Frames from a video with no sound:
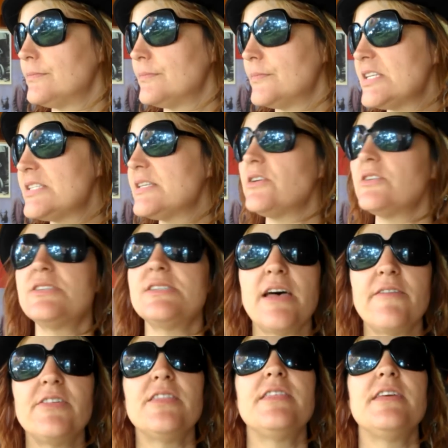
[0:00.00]
This is our
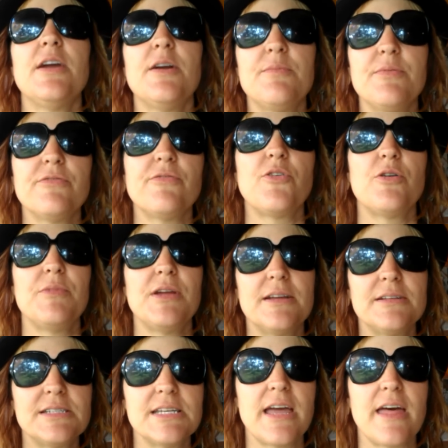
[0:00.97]
seventh year performing
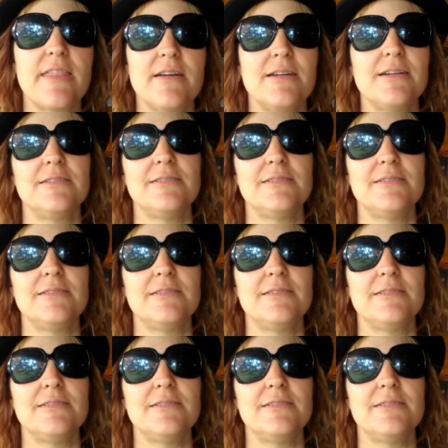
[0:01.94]
together.